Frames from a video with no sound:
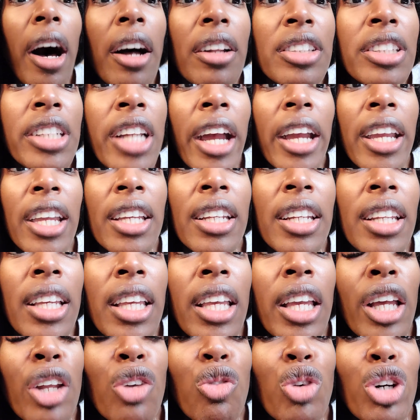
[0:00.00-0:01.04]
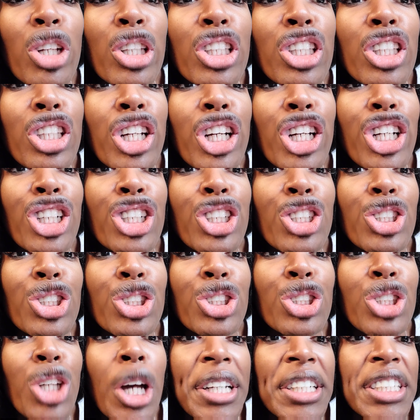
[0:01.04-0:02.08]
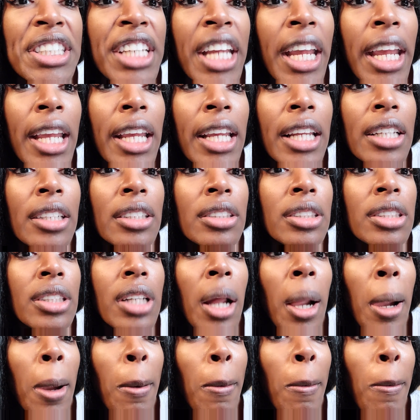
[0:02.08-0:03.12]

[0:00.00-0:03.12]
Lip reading: I'll check in again once there's a change.